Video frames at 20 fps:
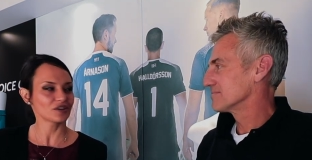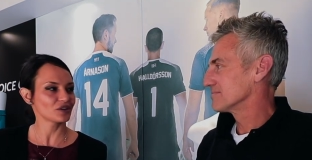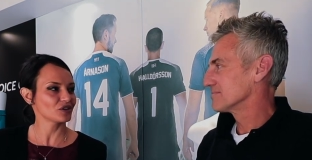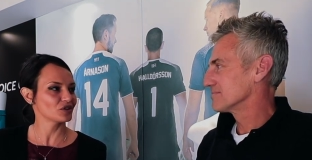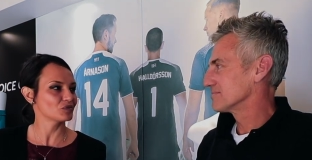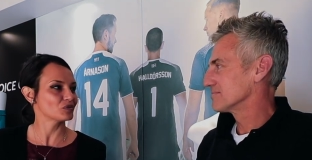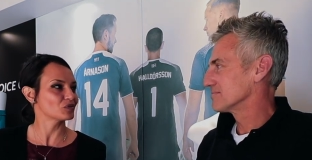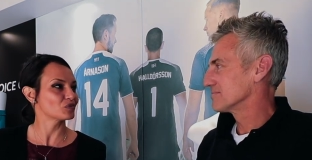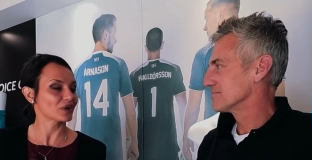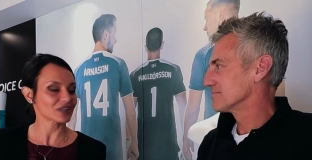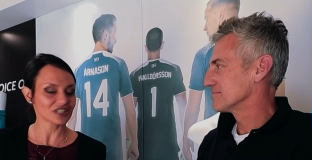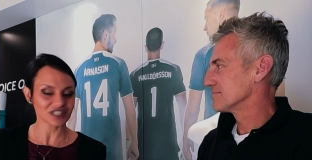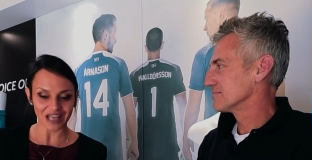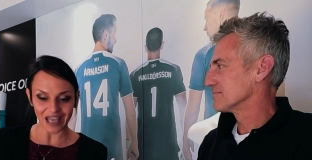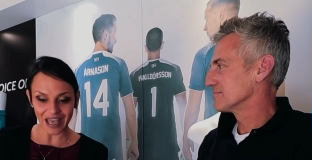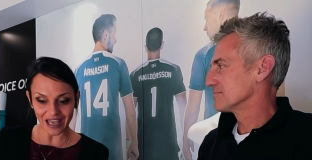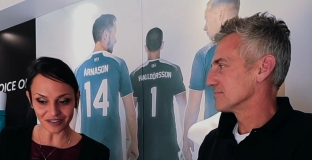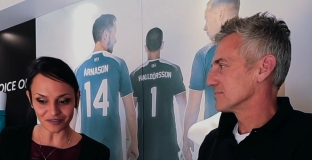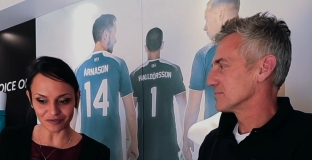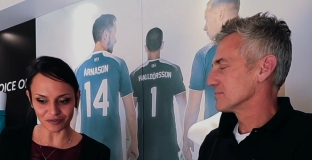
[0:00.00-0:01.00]
Speaker 1: you would watch
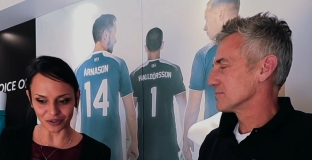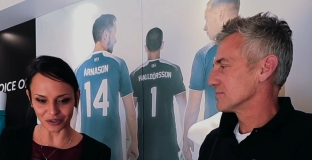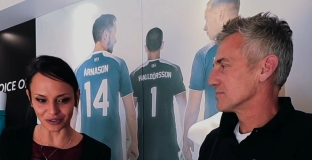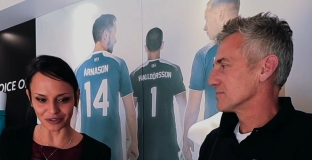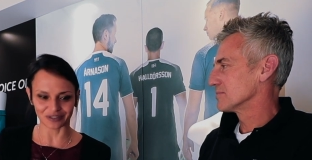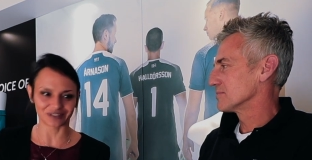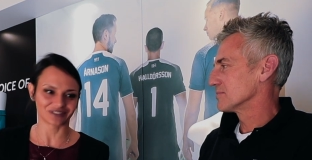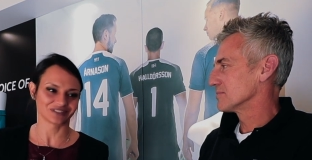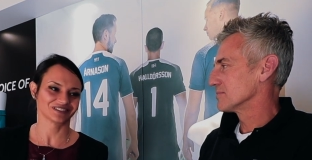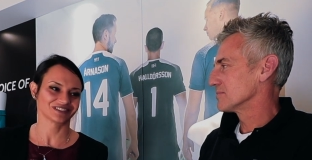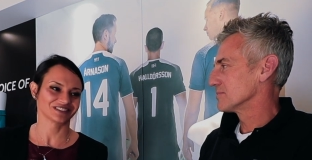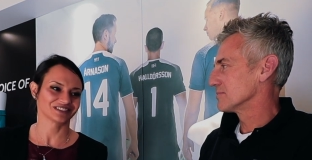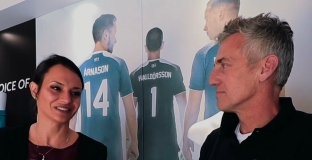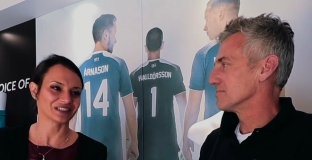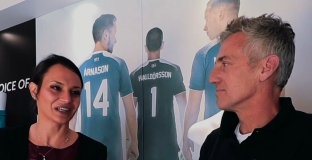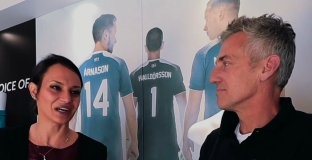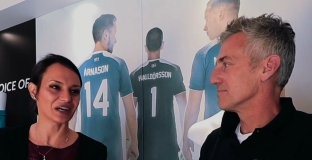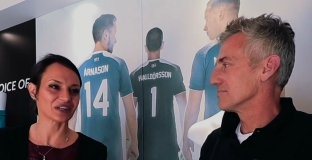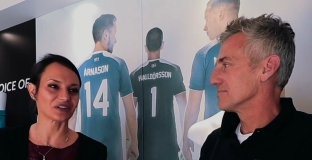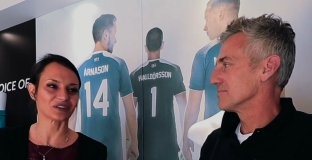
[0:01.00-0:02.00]
an advert
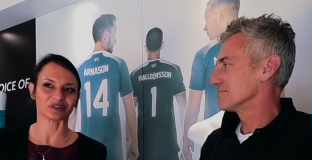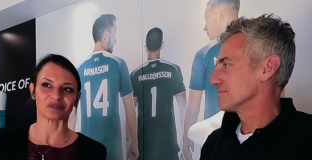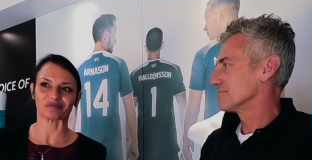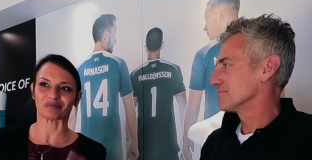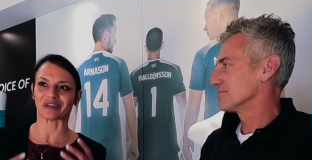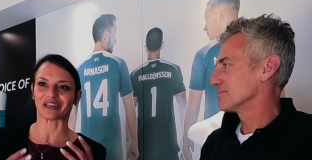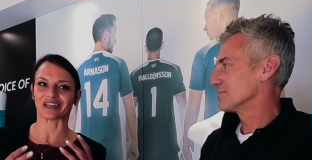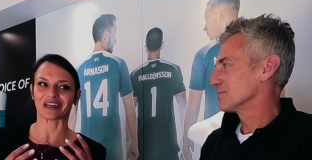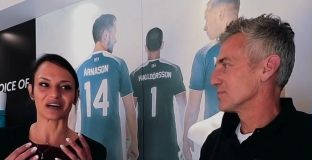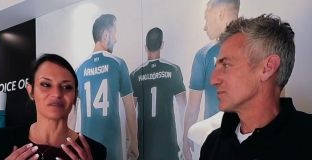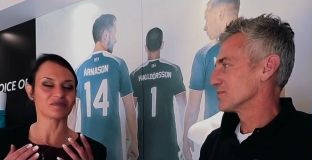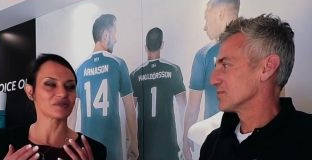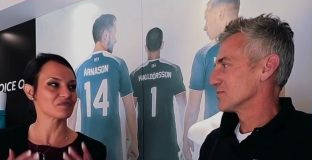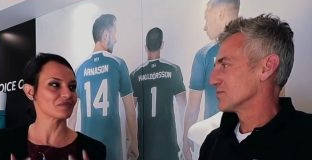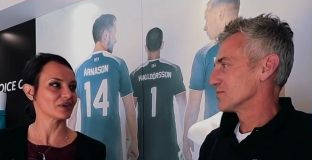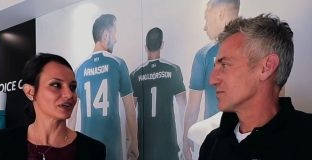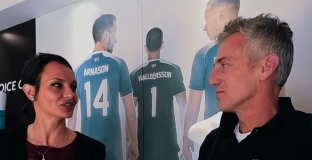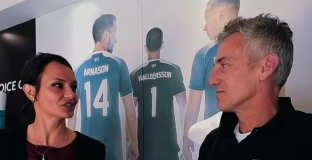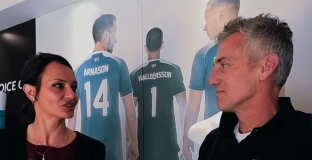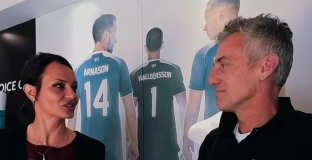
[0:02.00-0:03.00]
mm. and you'll become
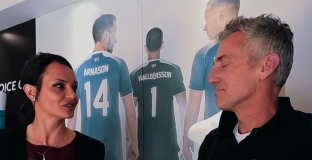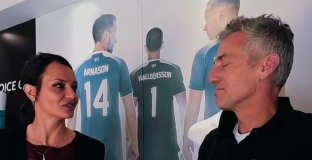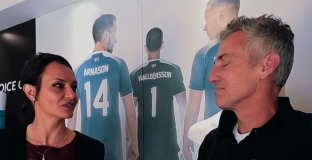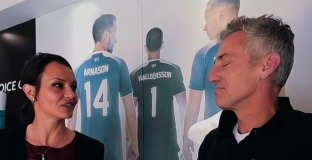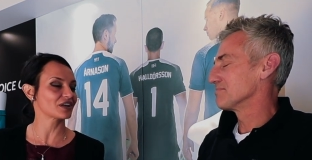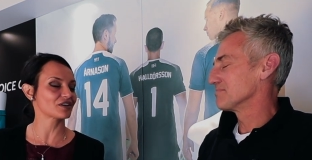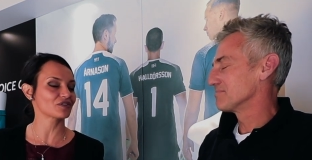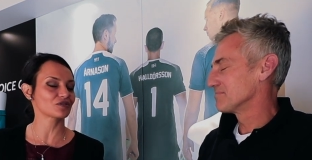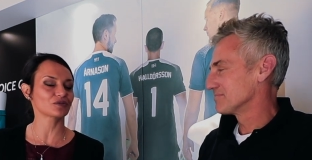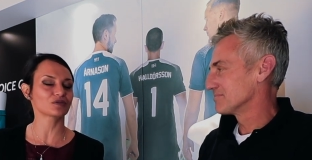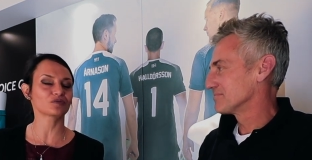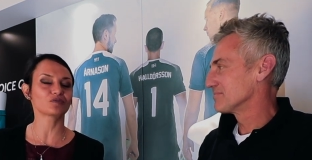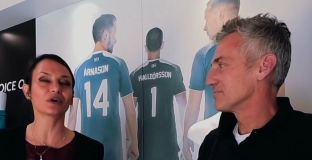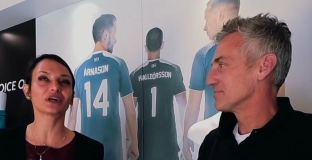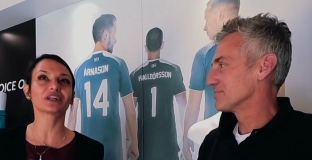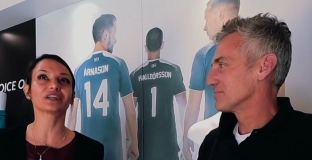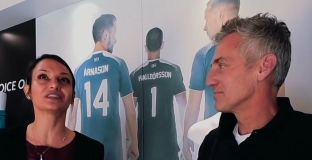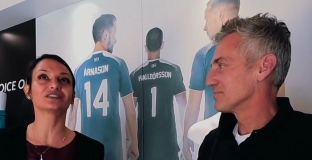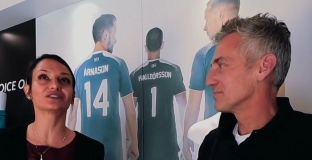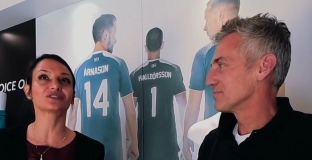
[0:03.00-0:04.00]
emotional. Mm
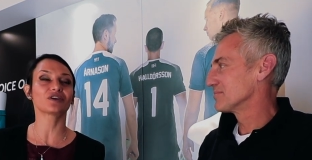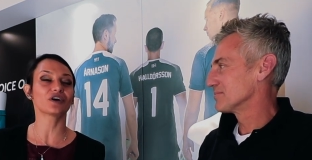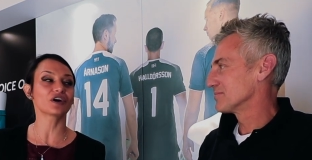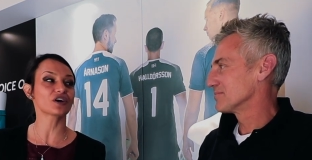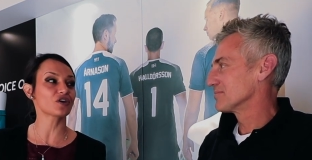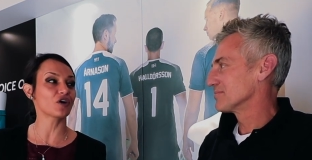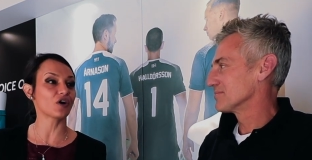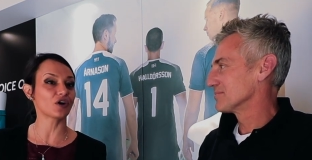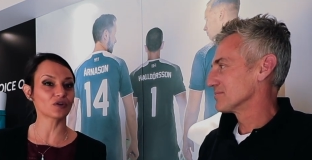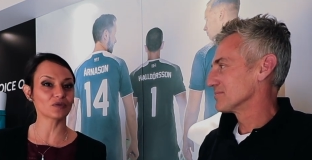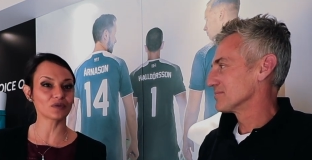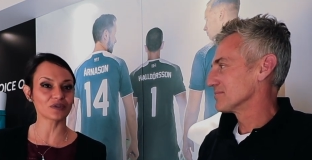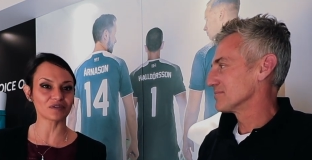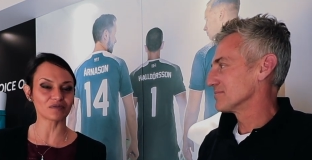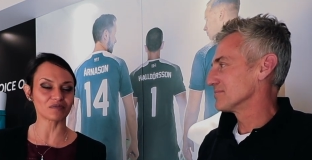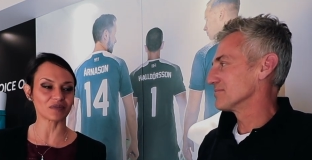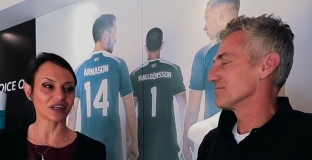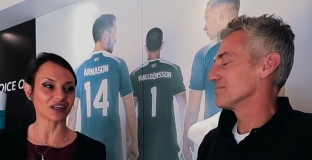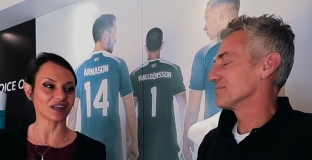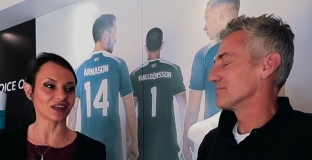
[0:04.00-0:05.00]
what is going on
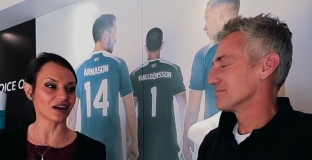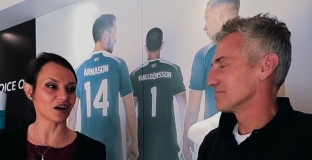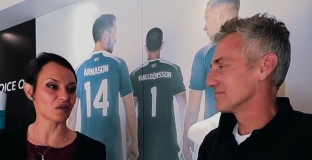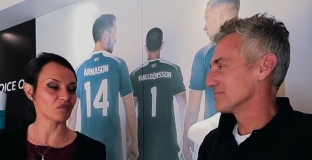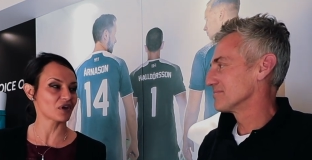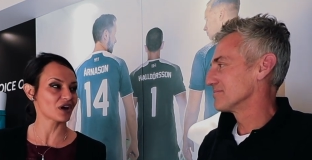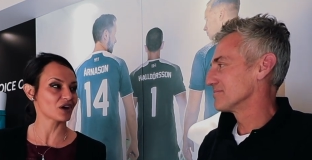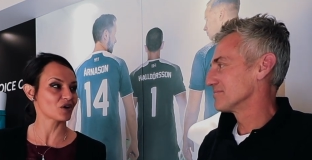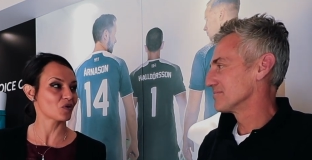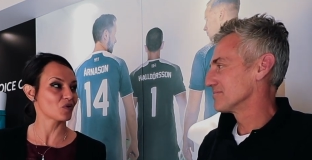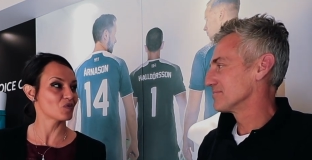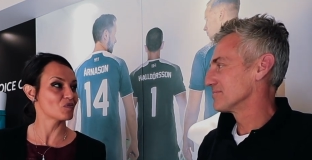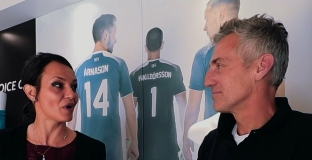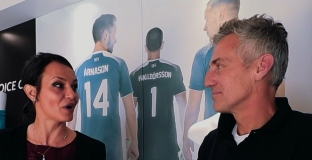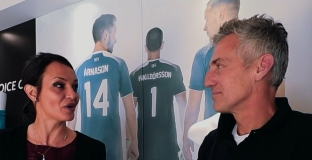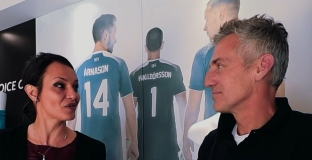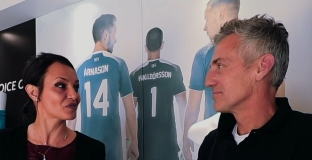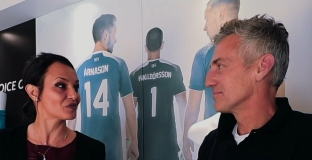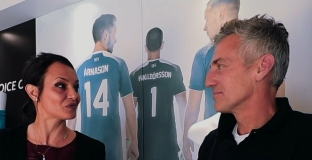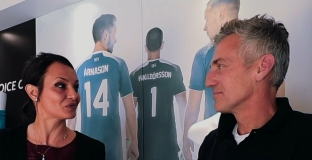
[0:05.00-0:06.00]
with mm. me? I'm like
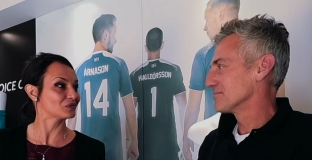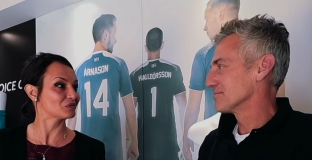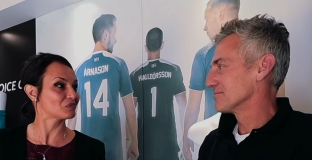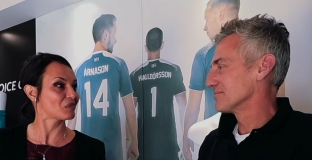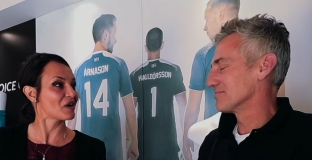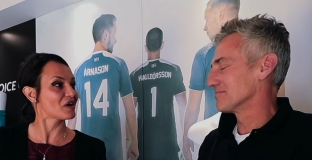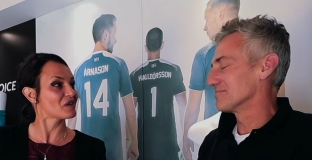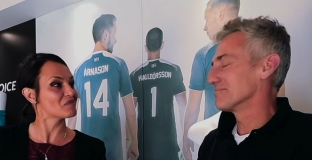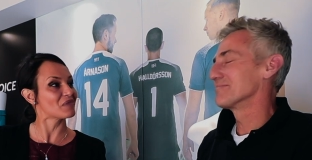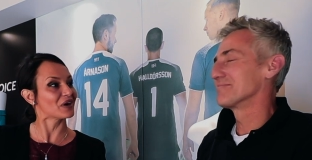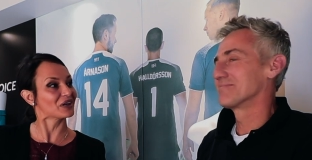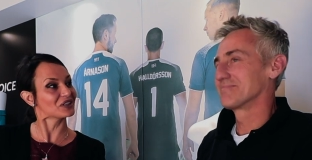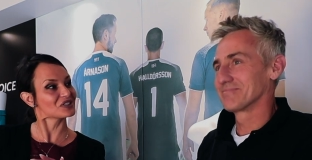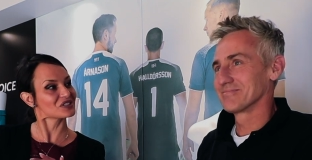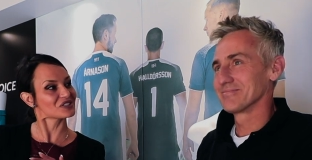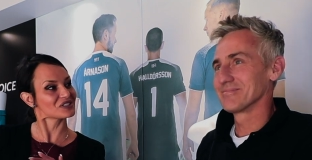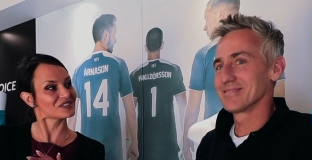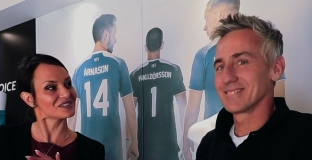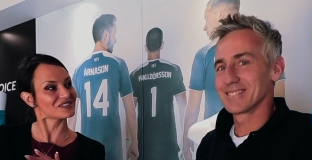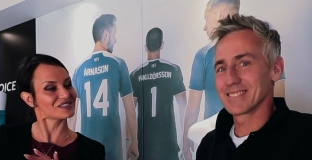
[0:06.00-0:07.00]
hormonal. My mm.
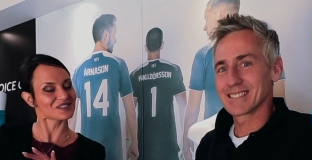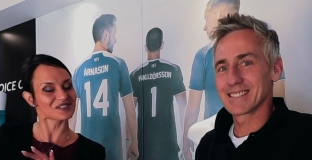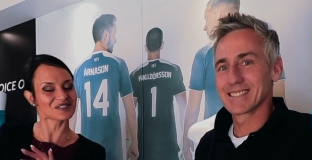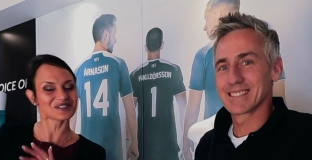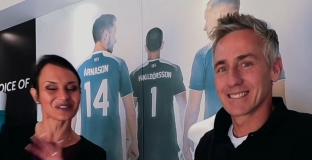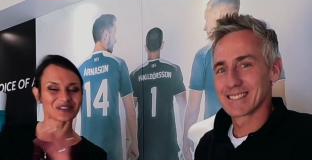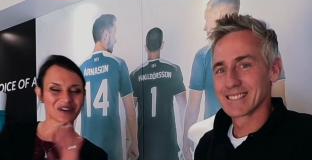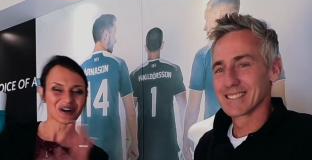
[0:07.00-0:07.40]
emotions is